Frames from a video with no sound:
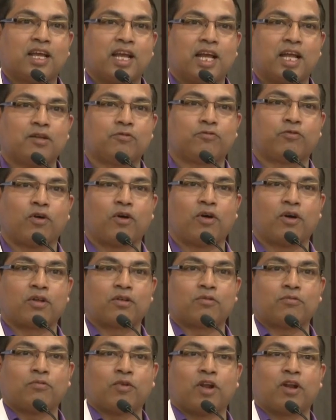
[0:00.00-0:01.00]
And
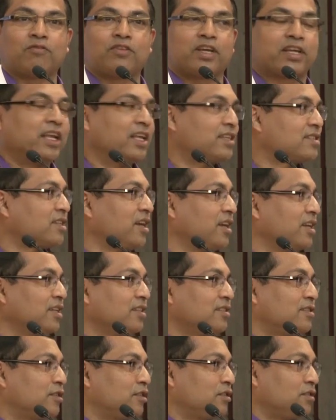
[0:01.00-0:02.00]
for one of the case
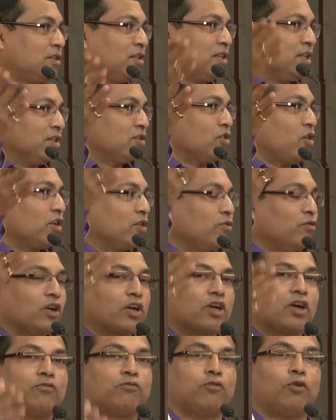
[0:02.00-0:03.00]
studies is on
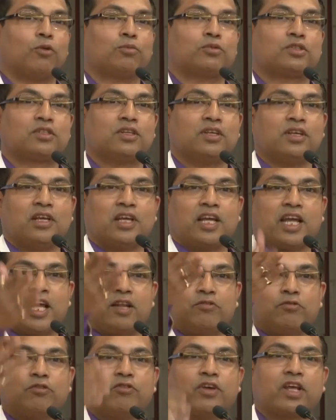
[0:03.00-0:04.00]
Eureka Forbes,
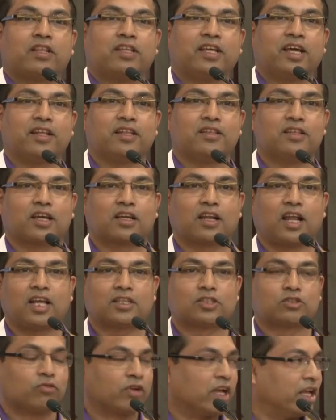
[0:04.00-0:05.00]
and we were there in the
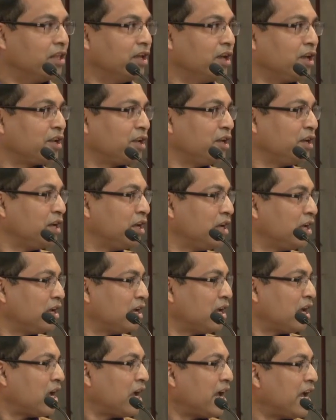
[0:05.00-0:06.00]
class together.
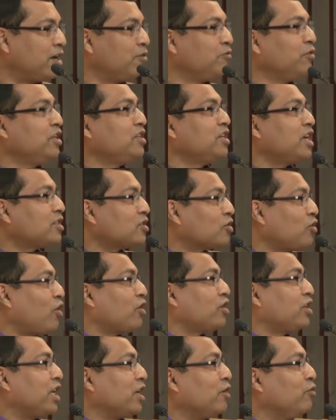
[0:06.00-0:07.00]
And we just
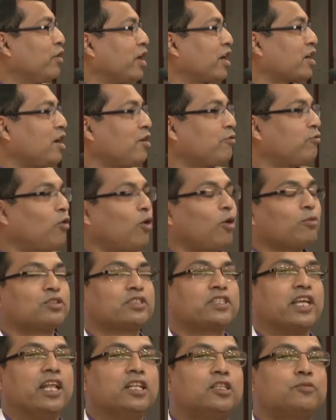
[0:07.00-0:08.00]
got the Eureka Forbes
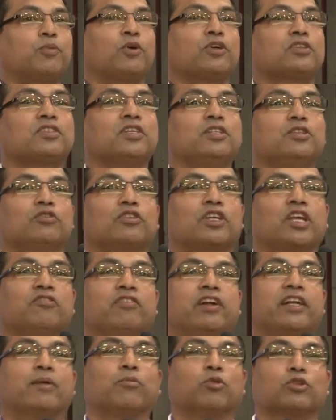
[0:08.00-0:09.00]
salesperson to
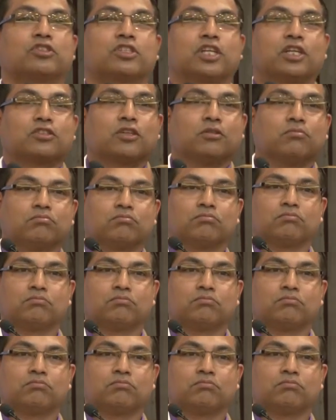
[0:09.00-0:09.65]
give a demonstration.